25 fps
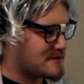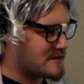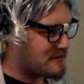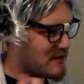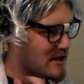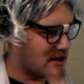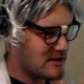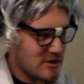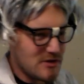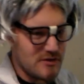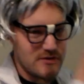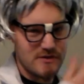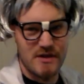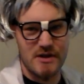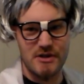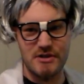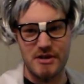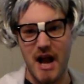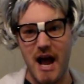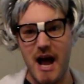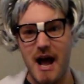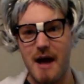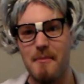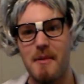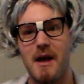If they lose their
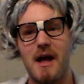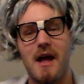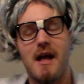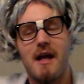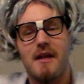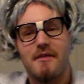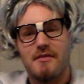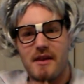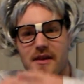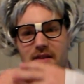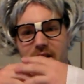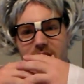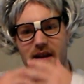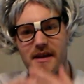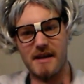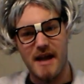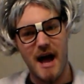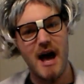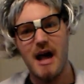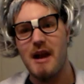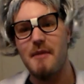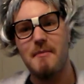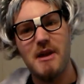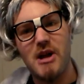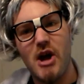job, then the
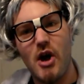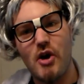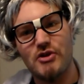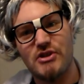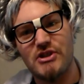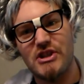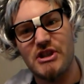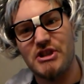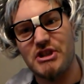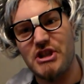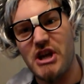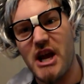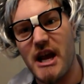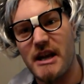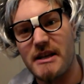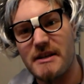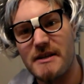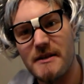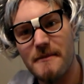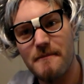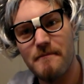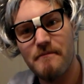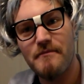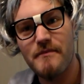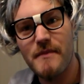economy goes to shit.